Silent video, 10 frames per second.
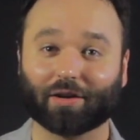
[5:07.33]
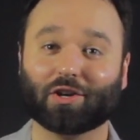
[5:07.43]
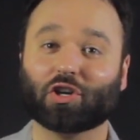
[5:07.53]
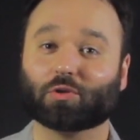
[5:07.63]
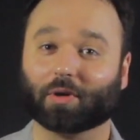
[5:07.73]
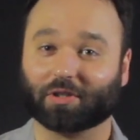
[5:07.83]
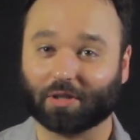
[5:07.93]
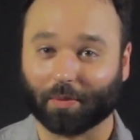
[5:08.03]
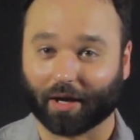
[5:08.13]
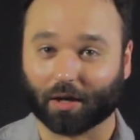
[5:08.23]
to my D
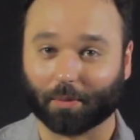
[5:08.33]
minor